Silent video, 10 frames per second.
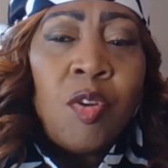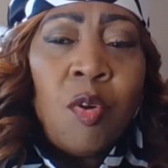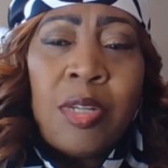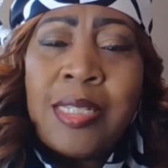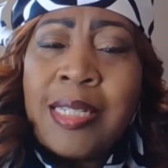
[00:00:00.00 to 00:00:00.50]

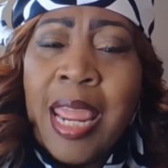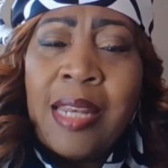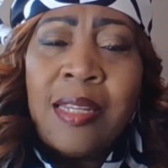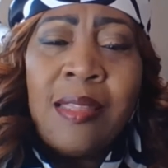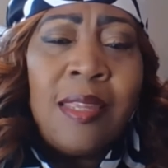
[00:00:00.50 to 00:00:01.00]
nor
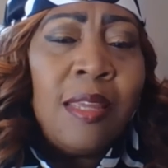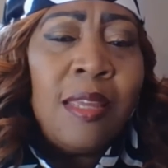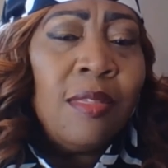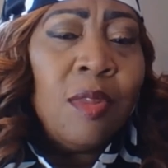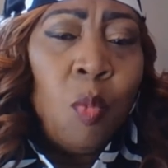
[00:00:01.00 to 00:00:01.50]
standeth
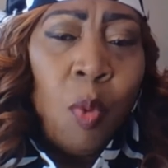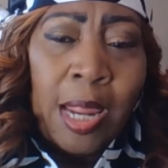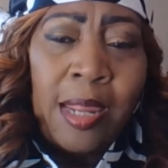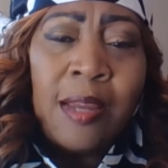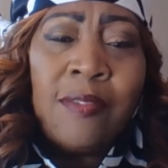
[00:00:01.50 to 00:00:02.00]
in the
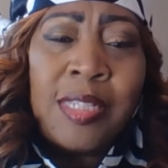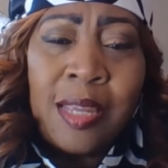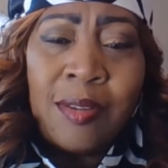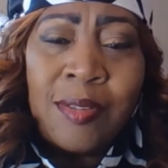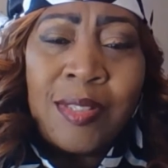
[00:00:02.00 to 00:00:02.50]
way of
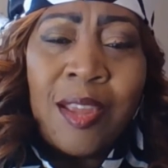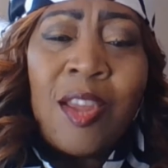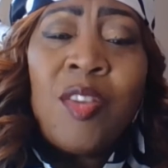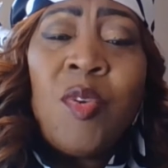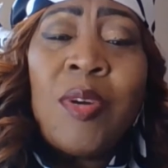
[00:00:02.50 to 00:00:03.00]
sinners,
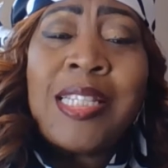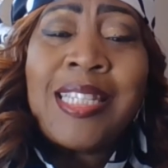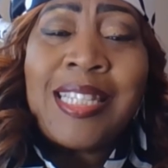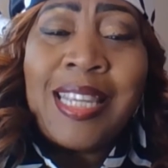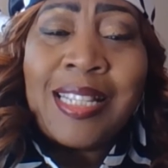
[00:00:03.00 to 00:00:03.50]
nor
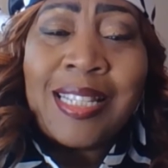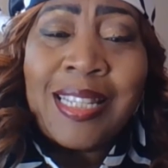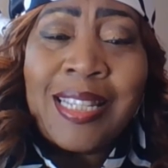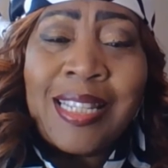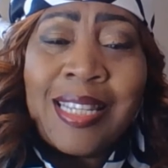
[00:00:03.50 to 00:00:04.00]
sit
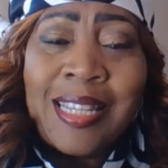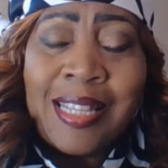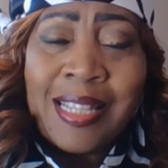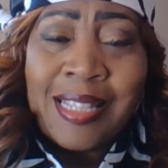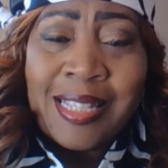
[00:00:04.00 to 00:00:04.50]
in the
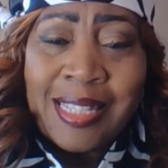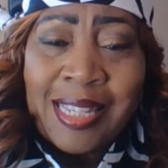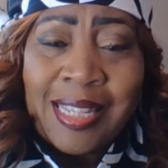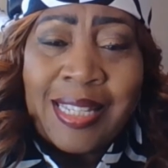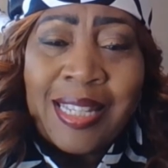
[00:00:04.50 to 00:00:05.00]
seat
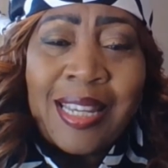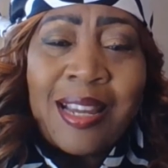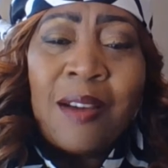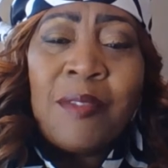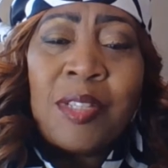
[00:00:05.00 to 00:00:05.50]
of the
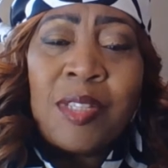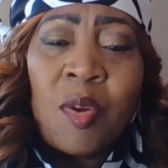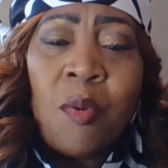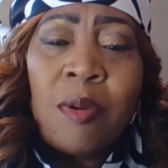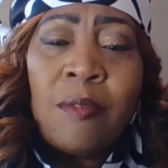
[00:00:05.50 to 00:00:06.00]

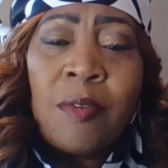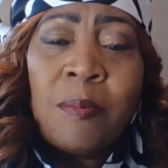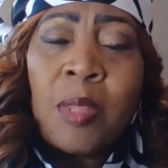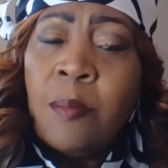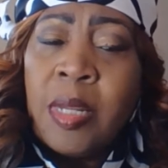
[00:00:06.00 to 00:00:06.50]
scornful.
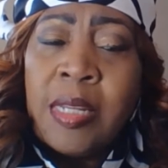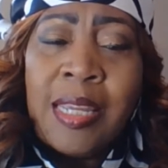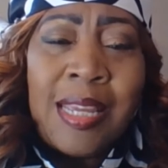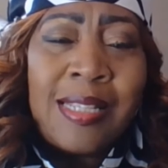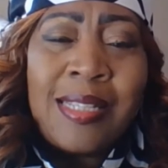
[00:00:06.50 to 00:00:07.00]
But
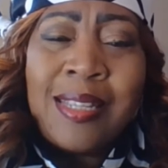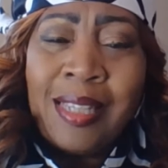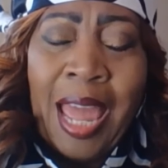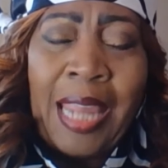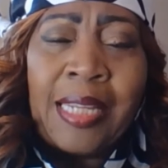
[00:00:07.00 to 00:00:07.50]
his
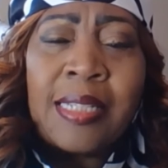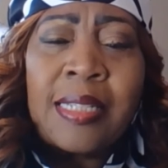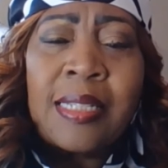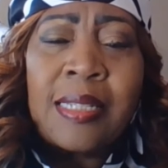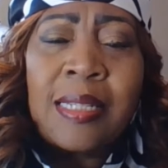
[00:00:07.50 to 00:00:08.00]

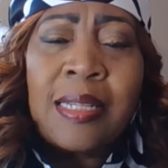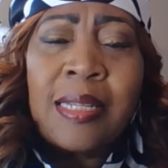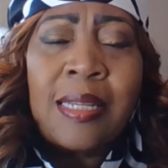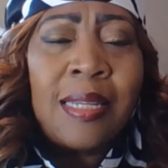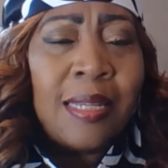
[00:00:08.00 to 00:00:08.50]
delight
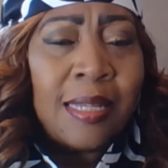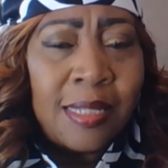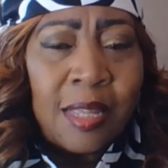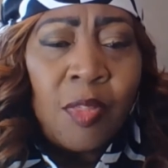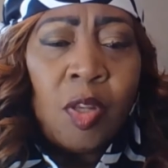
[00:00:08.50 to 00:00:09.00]

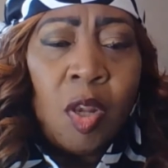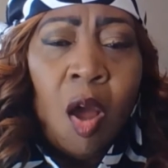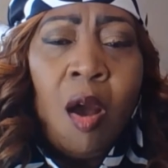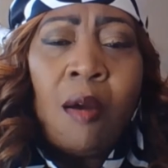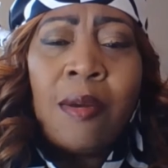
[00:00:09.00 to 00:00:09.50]
is in the
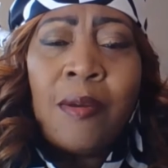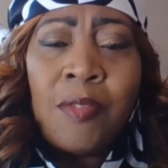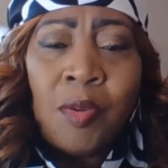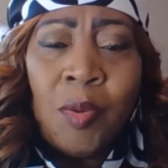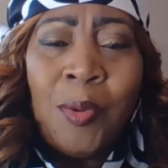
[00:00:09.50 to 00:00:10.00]
law of
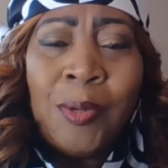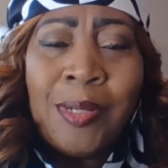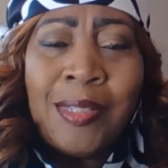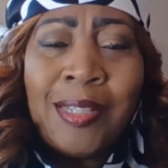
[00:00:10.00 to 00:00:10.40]
the Lord,